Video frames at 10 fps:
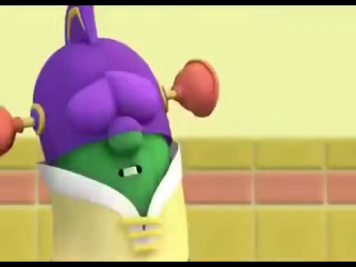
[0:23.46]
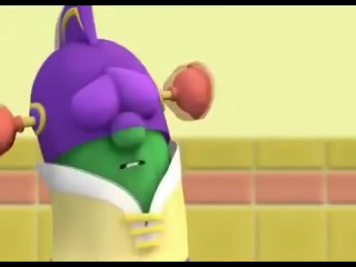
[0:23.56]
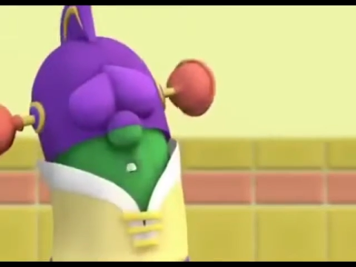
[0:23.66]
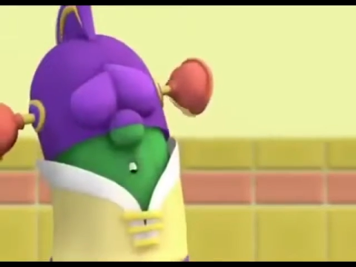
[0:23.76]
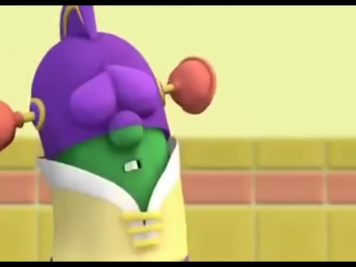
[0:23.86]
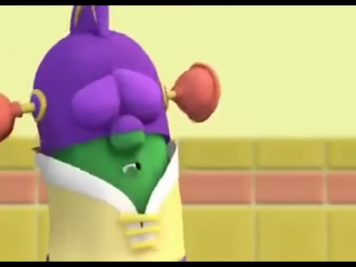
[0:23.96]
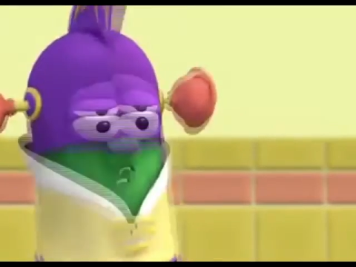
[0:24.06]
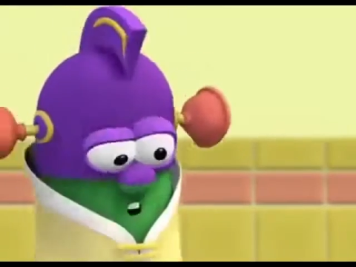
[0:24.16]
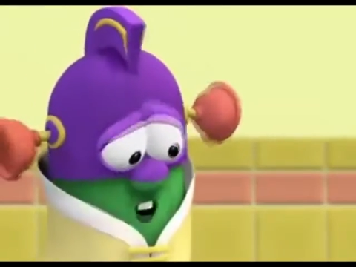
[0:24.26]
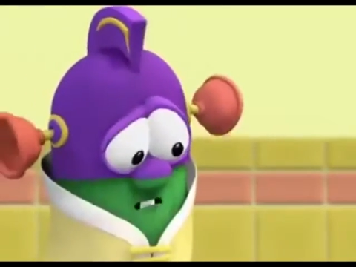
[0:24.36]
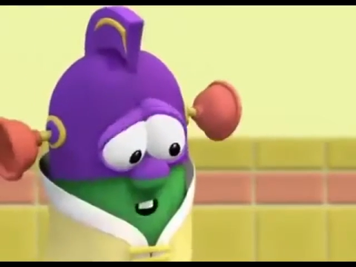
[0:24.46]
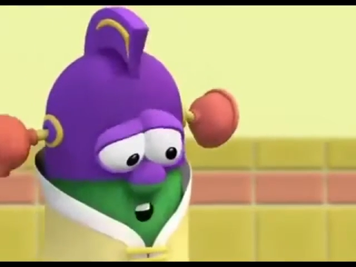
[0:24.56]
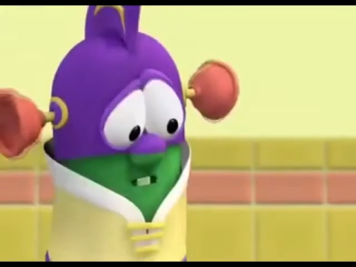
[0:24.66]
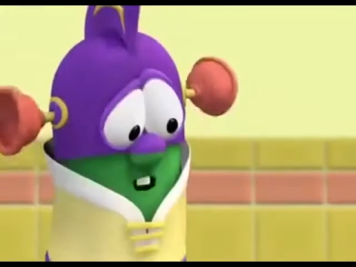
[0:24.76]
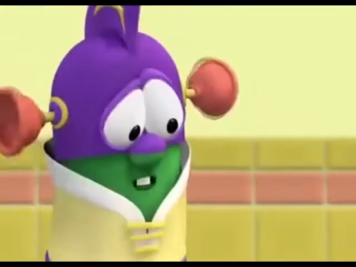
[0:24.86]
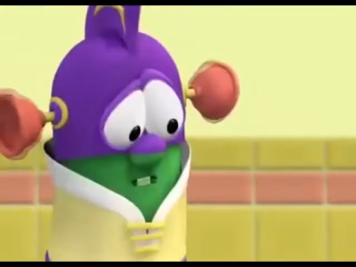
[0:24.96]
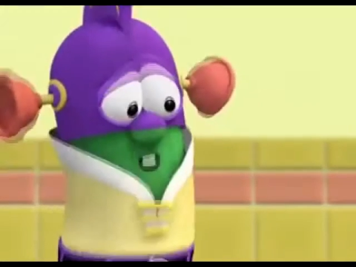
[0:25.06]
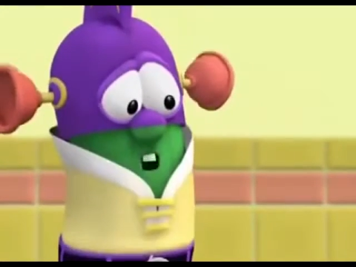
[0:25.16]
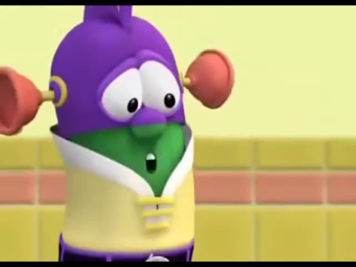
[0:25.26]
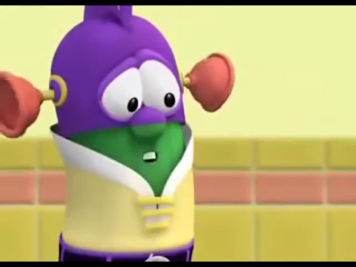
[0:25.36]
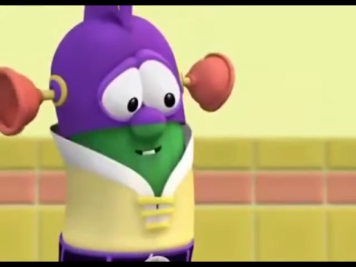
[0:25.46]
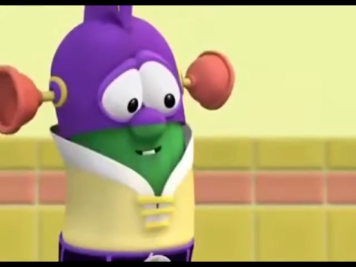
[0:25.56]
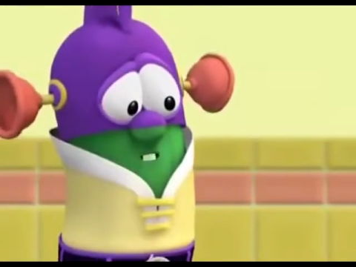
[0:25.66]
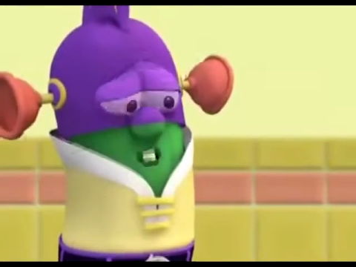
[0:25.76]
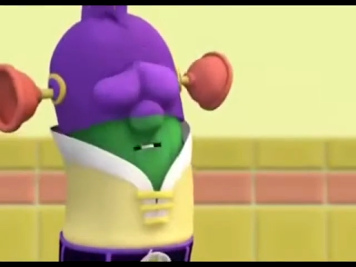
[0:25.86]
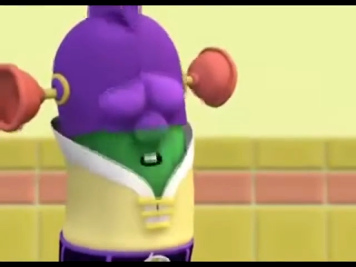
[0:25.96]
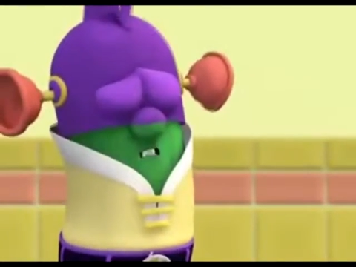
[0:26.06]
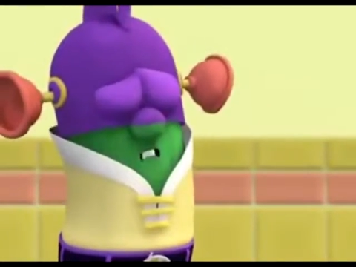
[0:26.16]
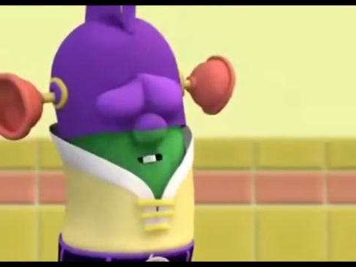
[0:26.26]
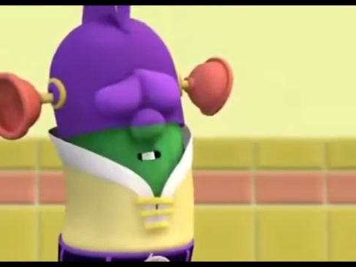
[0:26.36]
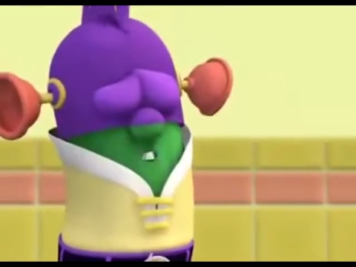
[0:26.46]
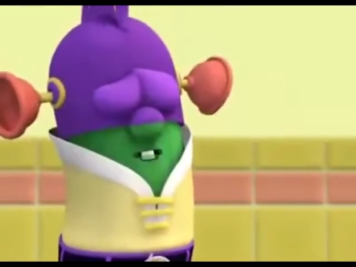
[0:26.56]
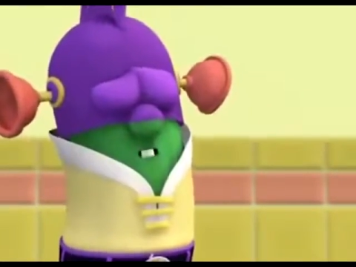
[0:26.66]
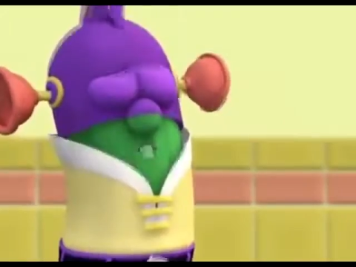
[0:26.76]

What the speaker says: No face is visible, so there are no lips to read.